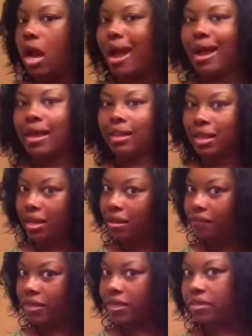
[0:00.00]
I
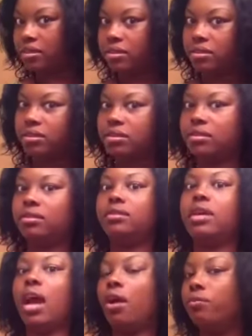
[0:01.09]
love it.
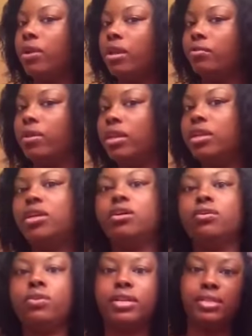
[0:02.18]
I really, really
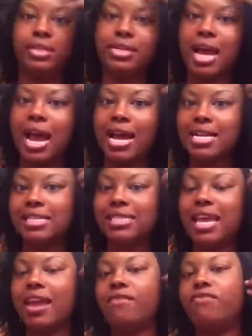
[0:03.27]
do. It's a nice
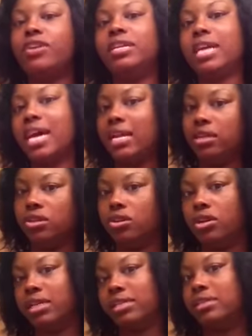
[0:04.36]
everyday
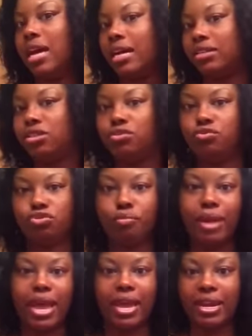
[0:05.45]
look. It's not too
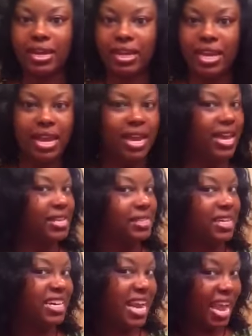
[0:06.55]
dramatic. It's
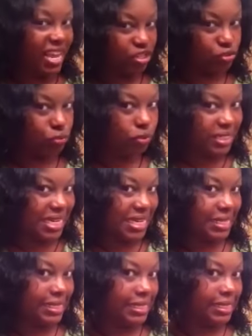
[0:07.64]
a natural
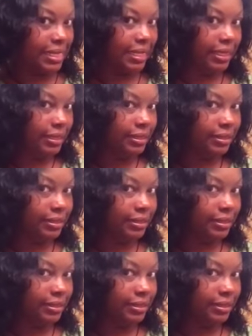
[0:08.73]
density.